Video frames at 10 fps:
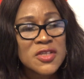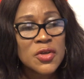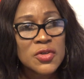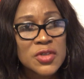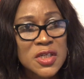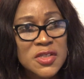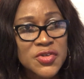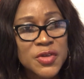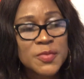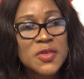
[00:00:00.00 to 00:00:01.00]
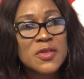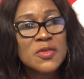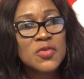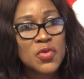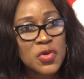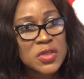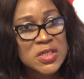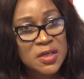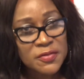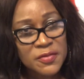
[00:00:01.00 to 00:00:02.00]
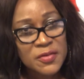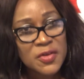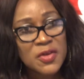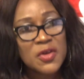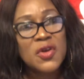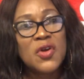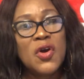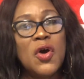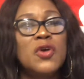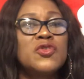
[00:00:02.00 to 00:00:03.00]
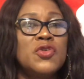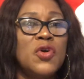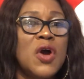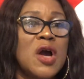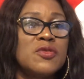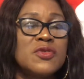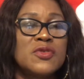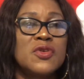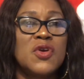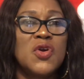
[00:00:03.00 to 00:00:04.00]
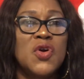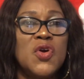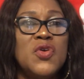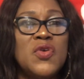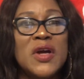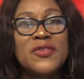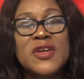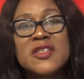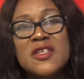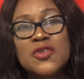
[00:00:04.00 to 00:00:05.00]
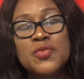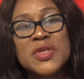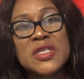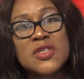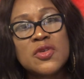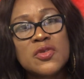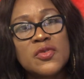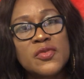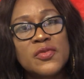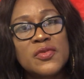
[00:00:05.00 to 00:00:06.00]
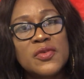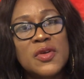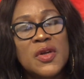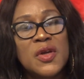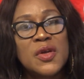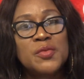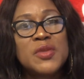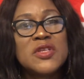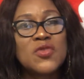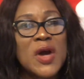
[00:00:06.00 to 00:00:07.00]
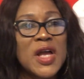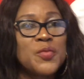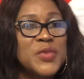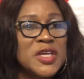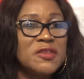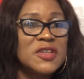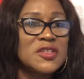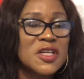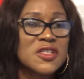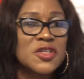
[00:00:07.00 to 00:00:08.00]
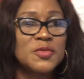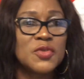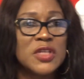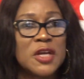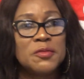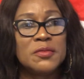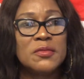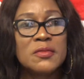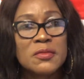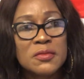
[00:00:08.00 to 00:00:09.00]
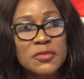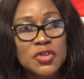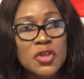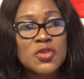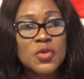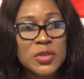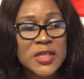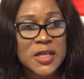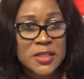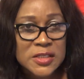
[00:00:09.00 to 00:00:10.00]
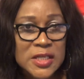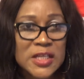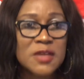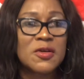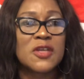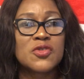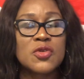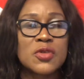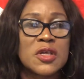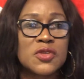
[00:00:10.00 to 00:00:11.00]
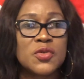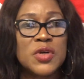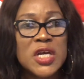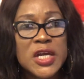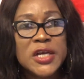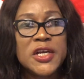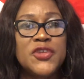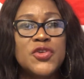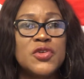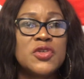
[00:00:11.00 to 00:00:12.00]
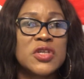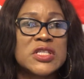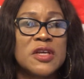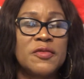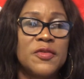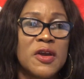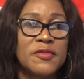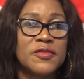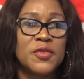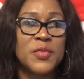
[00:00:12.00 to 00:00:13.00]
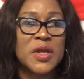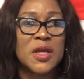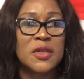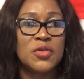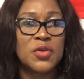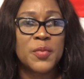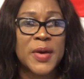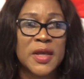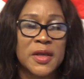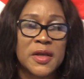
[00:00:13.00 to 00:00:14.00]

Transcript: your transcript to yourself or to your house, or you address it to Mrs. Yusuf. Please go and help me give the transcript to them. Just go there. Tell them you are so and so. Introduce yourself. You are from Donobayi.